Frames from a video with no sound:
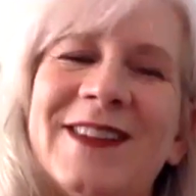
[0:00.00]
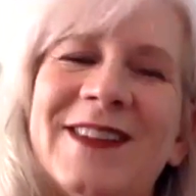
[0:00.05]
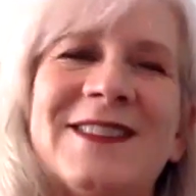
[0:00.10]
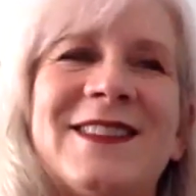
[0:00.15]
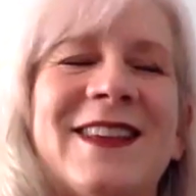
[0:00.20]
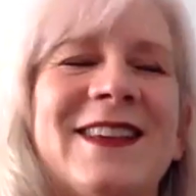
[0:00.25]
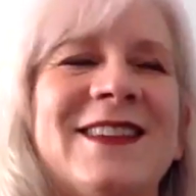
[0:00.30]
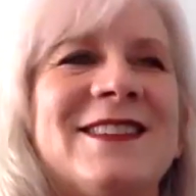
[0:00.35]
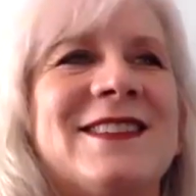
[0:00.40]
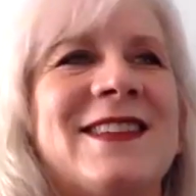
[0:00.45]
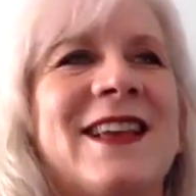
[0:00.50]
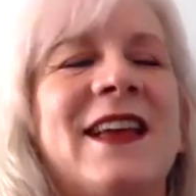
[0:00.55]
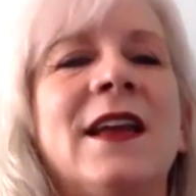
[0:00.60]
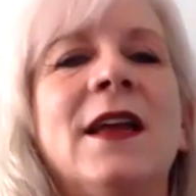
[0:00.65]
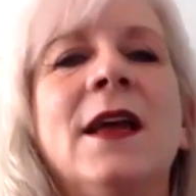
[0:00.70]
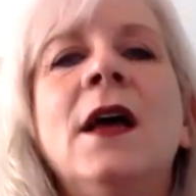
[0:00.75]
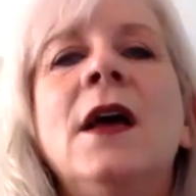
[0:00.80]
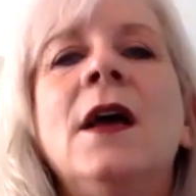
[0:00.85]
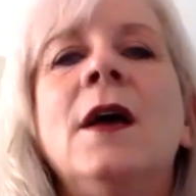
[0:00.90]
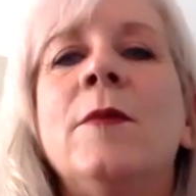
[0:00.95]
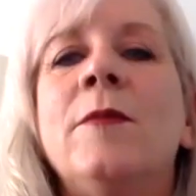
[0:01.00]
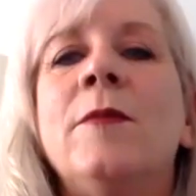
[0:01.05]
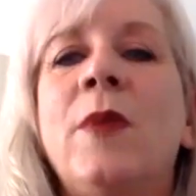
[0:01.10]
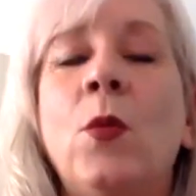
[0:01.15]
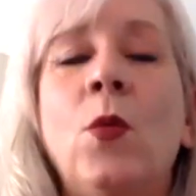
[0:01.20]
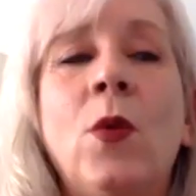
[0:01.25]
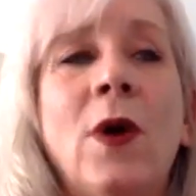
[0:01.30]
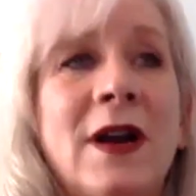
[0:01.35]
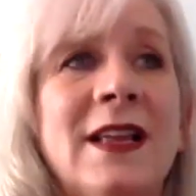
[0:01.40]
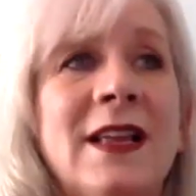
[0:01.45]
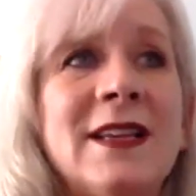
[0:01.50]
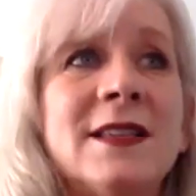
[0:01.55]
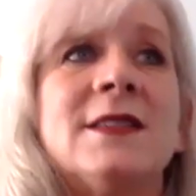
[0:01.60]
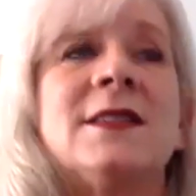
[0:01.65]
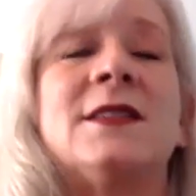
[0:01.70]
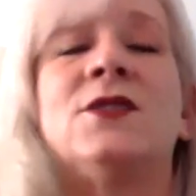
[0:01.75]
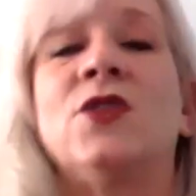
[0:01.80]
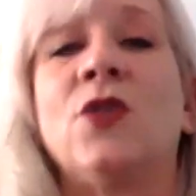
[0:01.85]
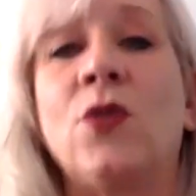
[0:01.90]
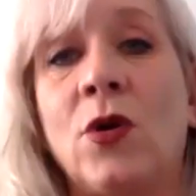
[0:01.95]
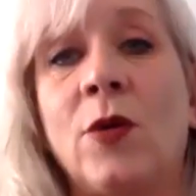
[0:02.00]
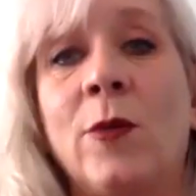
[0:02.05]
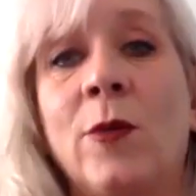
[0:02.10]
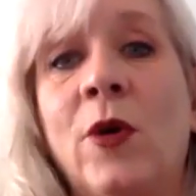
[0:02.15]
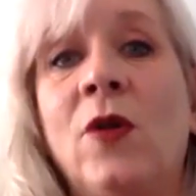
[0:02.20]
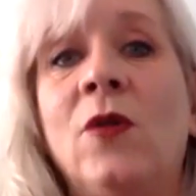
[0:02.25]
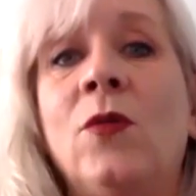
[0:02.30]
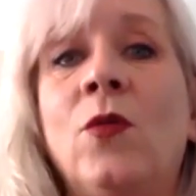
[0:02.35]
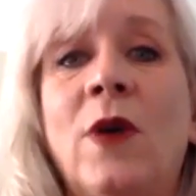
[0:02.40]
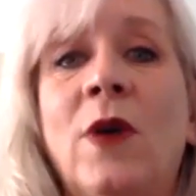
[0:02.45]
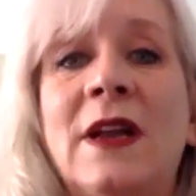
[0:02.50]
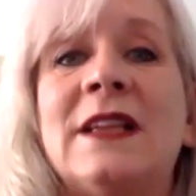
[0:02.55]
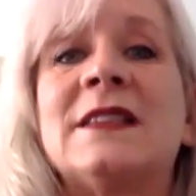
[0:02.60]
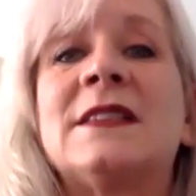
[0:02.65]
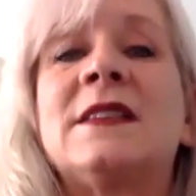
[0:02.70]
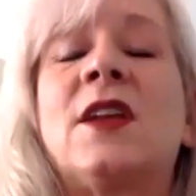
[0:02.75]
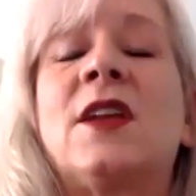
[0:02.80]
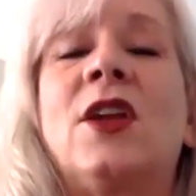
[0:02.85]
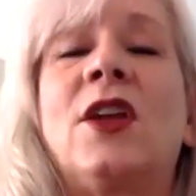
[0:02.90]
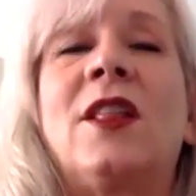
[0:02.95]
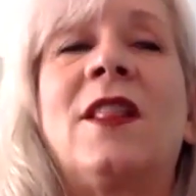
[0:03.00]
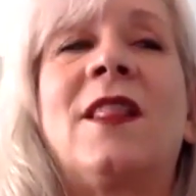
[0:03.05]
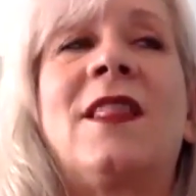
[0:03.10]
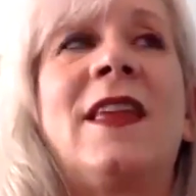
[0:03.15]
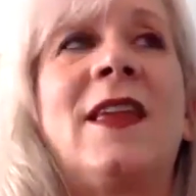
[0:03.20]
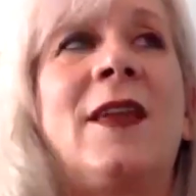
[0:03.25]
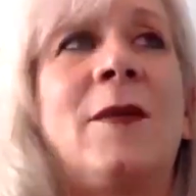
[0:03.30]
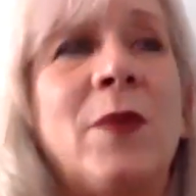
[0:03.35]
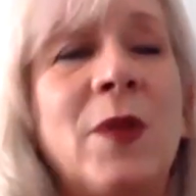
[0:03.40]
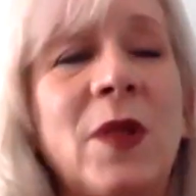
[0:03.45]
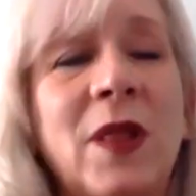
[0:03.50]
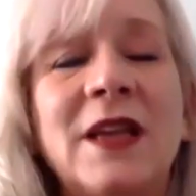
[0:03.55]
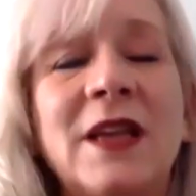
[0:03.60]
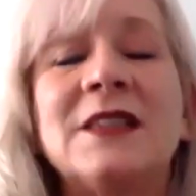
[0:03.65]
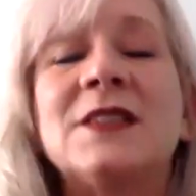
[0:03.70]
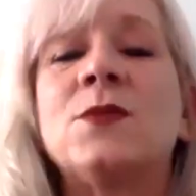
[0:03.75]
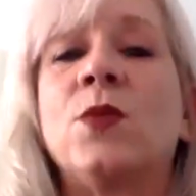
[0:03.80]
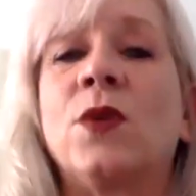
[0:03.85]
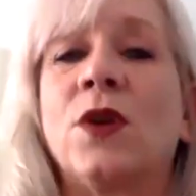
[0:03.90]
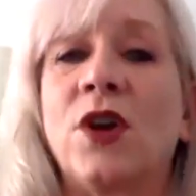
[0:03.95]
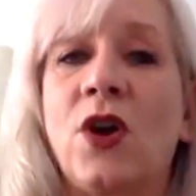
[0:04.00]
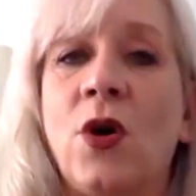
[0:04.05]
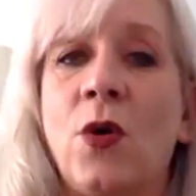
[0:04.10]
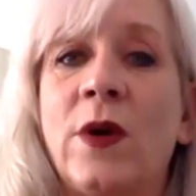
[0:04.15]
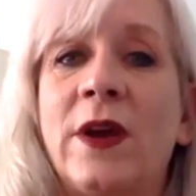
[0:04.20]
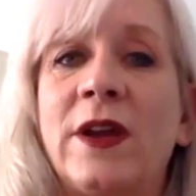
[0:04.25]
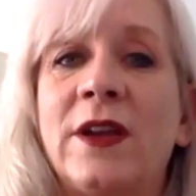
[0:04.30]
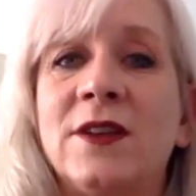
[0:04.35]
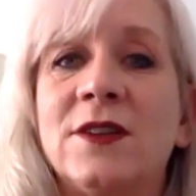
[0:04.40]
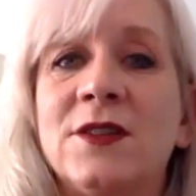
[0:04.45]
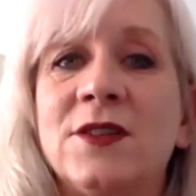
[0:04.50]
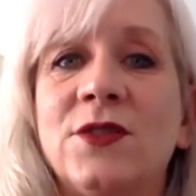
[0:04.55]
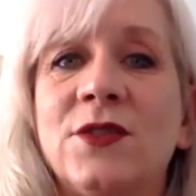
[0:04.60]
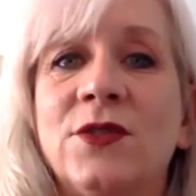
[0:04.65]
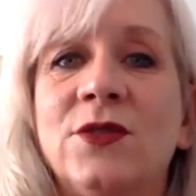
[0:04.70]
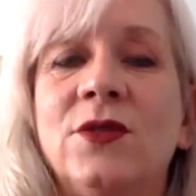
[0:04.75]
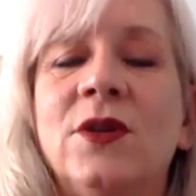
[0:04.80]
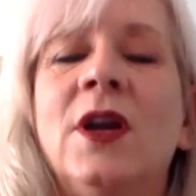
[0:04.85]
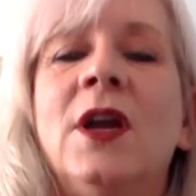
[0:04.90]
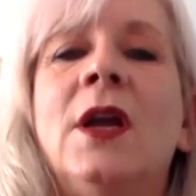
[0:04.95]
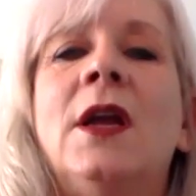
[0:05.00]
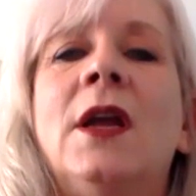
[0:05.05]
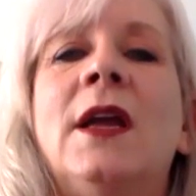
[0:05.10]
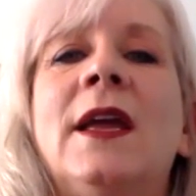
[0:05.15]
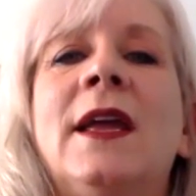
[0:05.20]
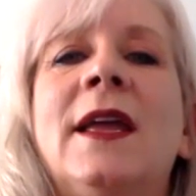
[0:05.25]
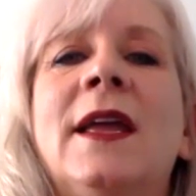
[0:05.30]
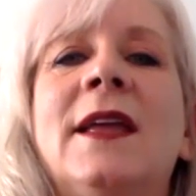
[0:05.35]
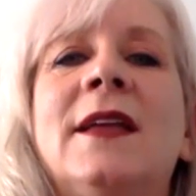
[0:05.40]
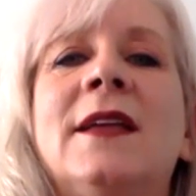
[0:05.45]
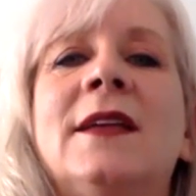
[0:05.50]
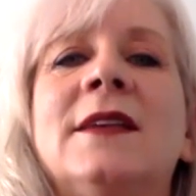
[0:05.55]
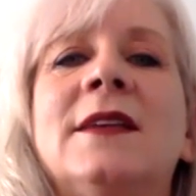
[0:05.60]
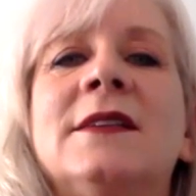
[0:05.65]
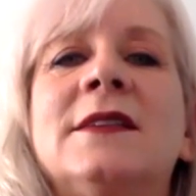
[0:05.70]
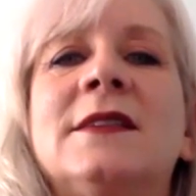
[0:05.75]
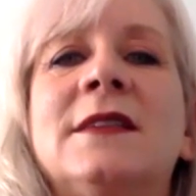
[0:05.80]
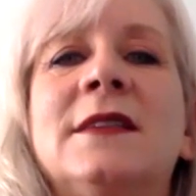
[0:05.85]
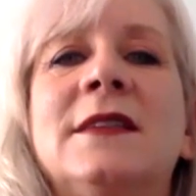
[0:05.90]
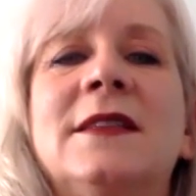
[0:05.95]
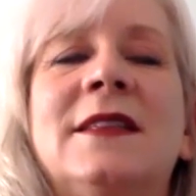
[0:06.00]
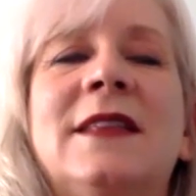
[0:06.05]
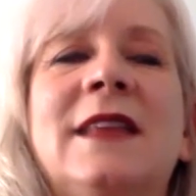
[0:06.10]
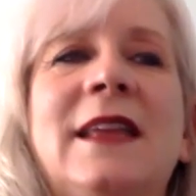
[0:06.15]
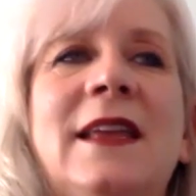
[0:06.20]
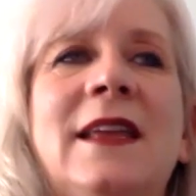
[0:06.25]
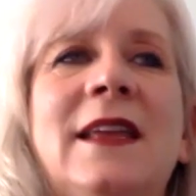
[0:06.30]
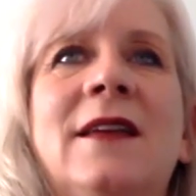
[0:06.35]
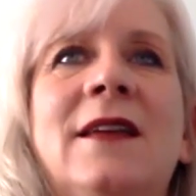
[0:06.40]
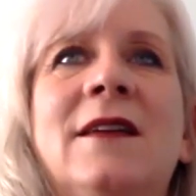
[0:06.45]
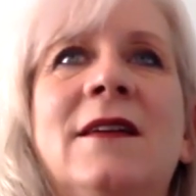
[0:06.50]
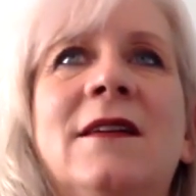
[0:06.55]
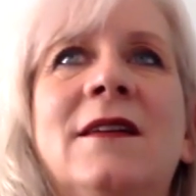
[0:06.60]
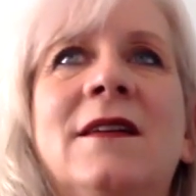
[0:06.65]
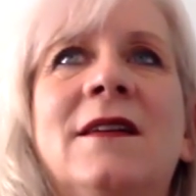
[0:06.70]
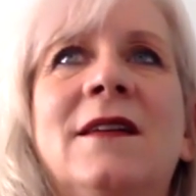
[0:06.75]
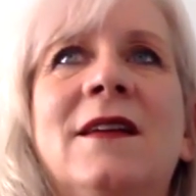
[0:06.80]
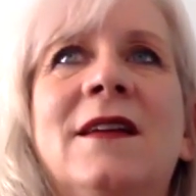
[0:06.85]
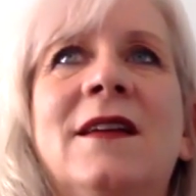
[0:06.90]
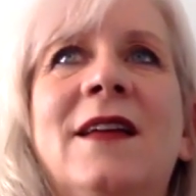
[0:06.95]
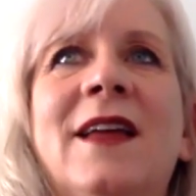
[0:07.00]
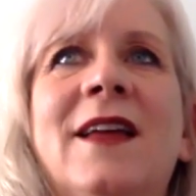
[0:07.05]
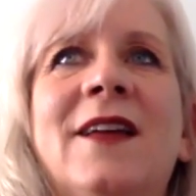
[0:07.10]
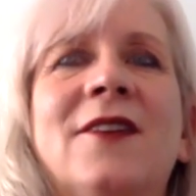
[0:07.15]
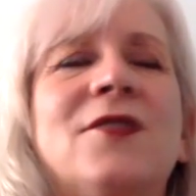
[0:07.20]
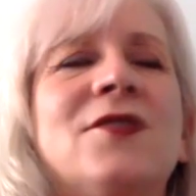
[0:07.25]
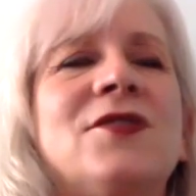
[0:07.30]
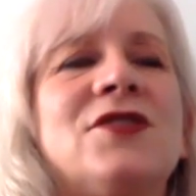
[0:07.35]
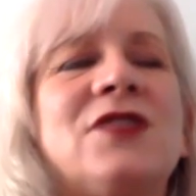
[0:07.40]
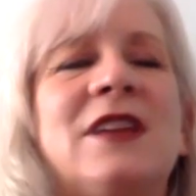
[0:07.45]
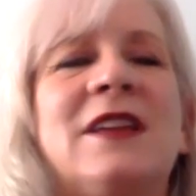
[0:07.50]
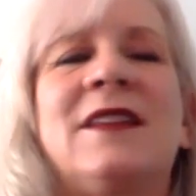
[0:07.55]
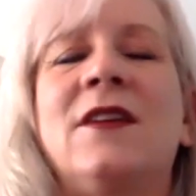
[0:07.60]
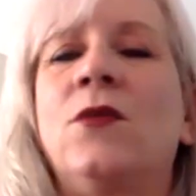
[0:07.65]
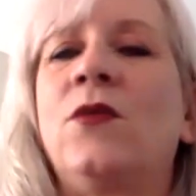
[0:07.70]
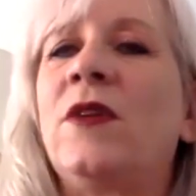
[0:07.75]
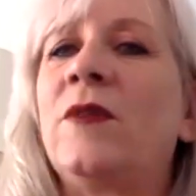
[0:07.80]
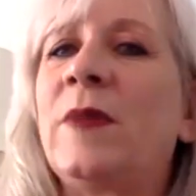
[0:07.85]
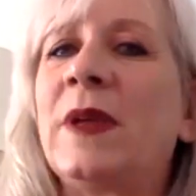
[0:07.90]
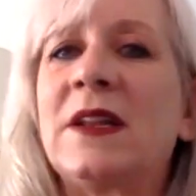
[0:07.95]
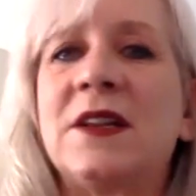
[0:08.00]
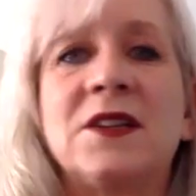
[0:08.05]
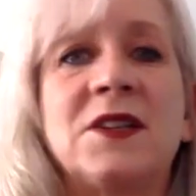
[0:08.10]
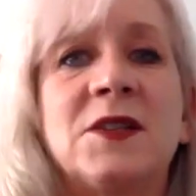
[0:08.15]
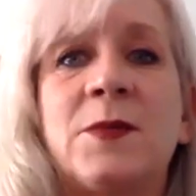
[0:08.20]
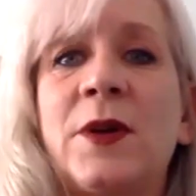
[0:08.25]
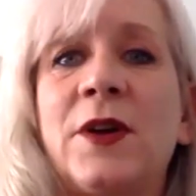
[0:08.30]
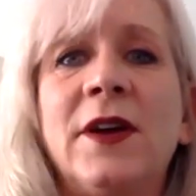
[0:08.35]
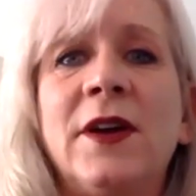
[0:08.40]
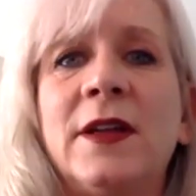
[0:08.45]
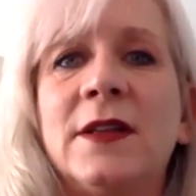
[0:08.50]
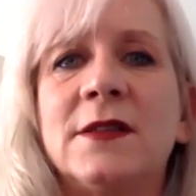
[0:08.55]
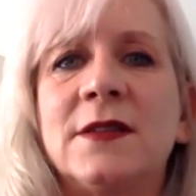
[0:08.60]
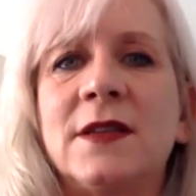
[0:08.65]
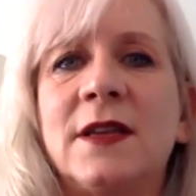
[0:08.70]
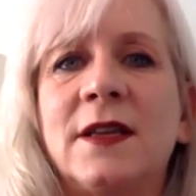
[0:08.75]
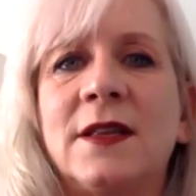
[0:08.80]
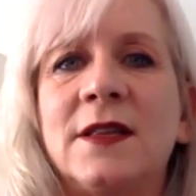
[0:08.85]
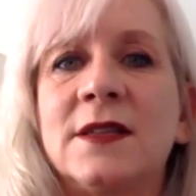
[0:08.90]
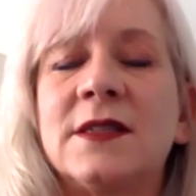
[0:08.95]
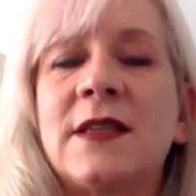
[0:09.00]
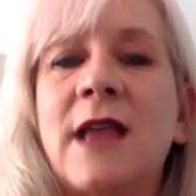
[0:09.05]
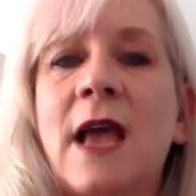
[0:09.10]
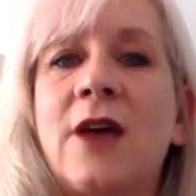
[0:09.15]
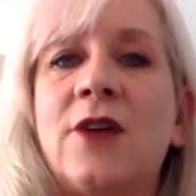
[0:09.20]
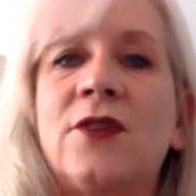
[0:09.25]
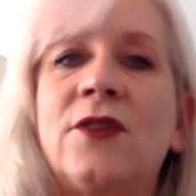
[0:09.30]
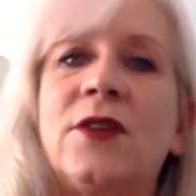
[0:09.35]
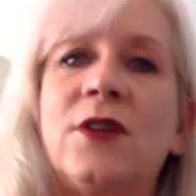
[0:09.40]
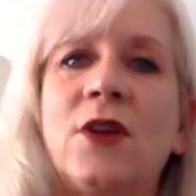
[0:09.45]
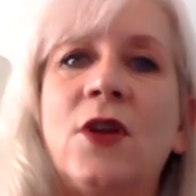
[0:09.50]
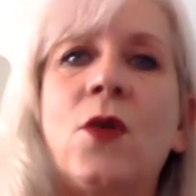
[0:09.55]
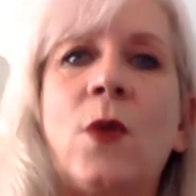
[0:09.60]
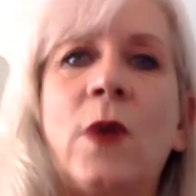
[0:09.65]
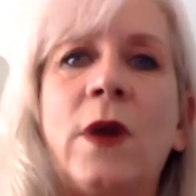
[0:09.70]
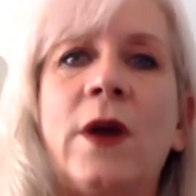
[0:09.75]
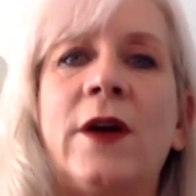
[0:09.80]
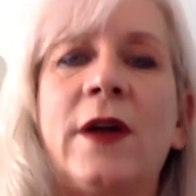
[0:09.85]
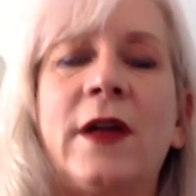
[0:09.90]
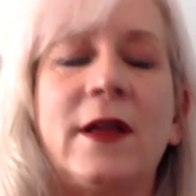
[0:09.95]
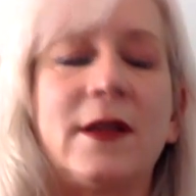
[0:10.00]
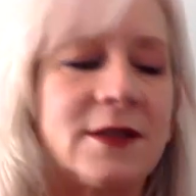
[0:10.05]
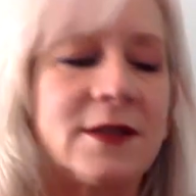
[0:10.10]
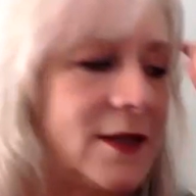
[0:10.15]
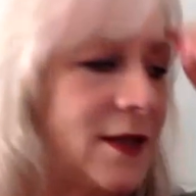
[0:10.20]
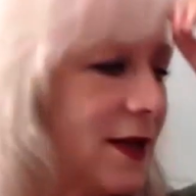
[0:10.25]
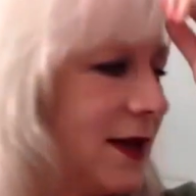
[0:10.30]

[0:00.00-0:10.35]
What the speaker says: as they say. But what is normal, what is the place we're going to, is the energy that we've been experiencing, the Saturn in Aquarius.